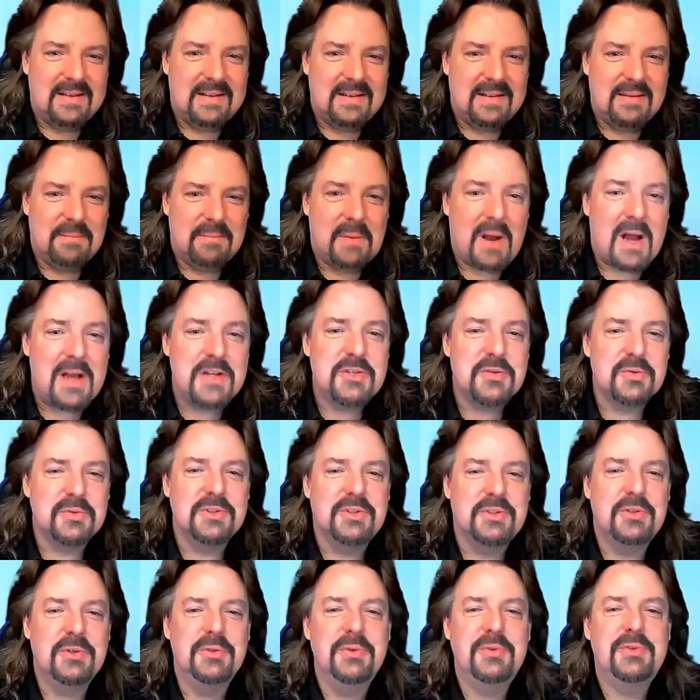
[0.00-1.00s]
Module
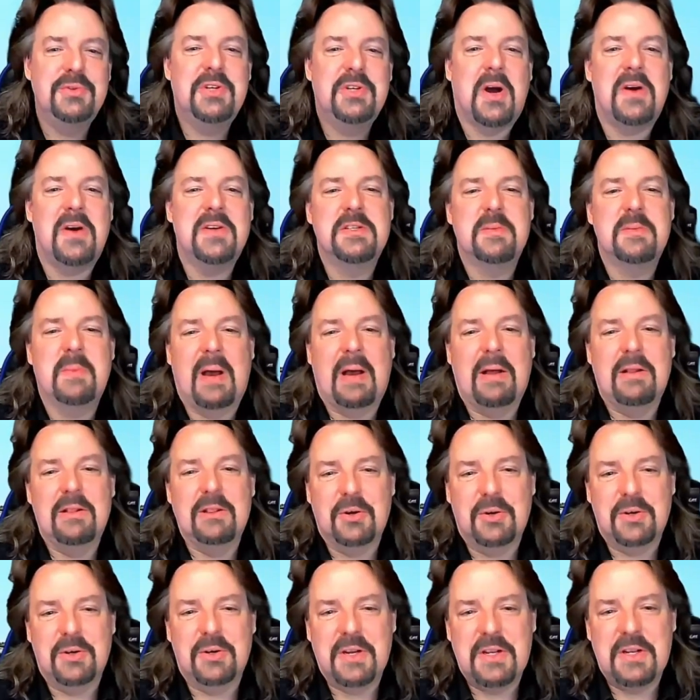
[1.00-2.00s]
two talks about
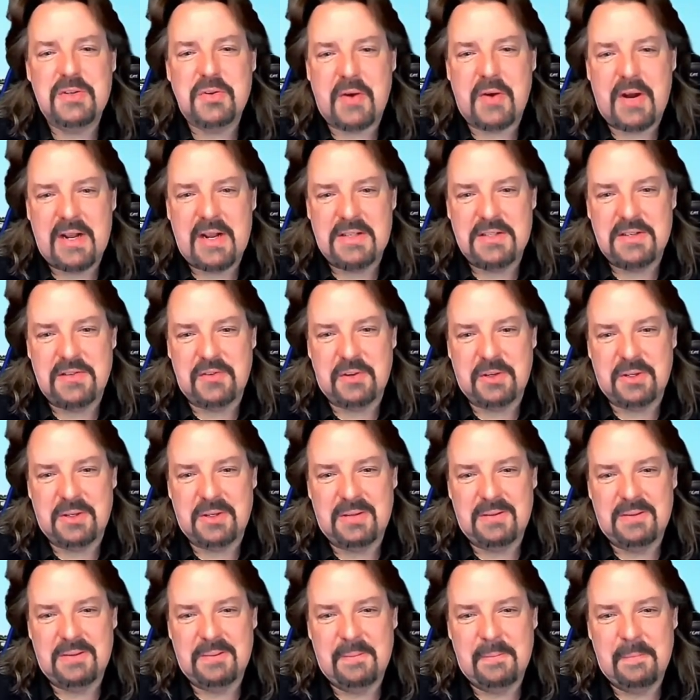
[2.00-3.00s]
learning transfer.
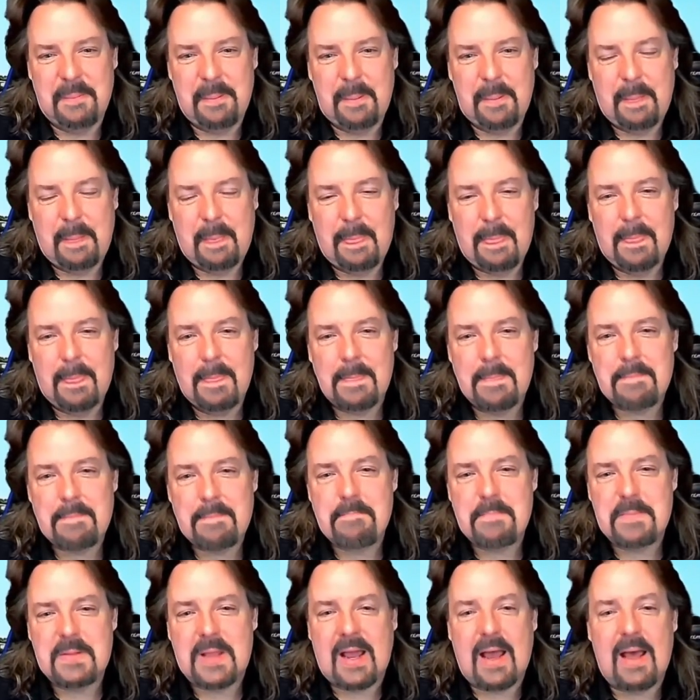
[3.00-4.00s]

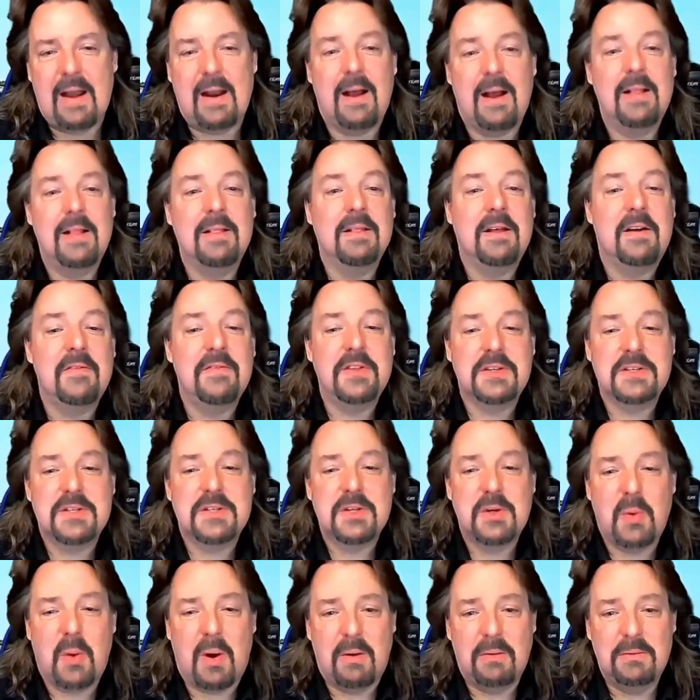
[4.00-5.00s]
And I love this
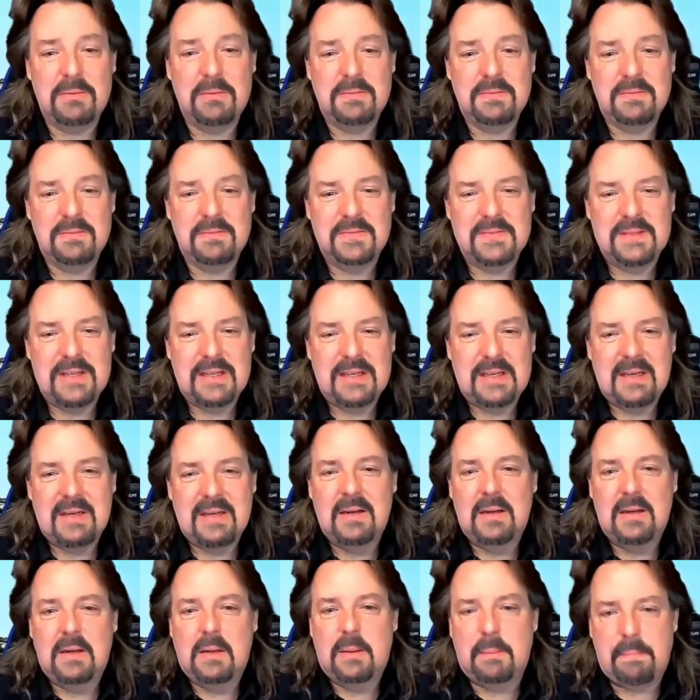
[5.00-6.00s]
quote
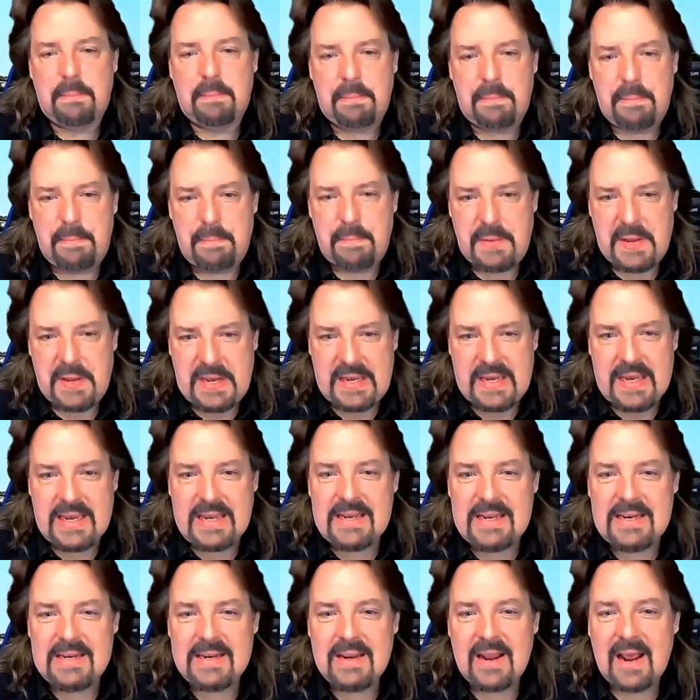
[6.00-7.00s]

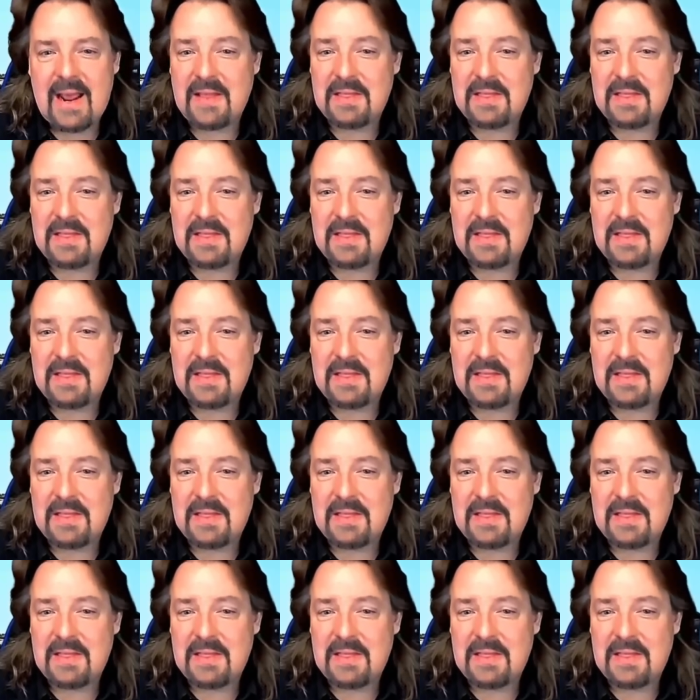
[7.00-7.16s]
Begin at